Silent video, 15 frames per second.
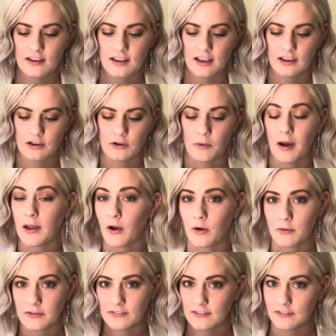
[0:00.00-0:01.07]
You know, I
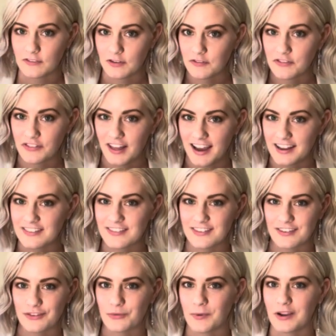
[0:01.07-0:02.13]
always leave them flat,
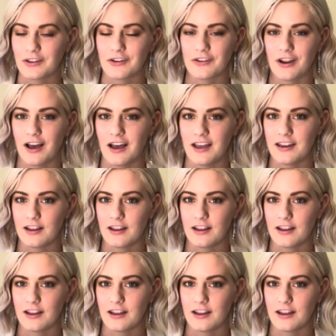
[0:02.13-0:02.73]
so this way they're not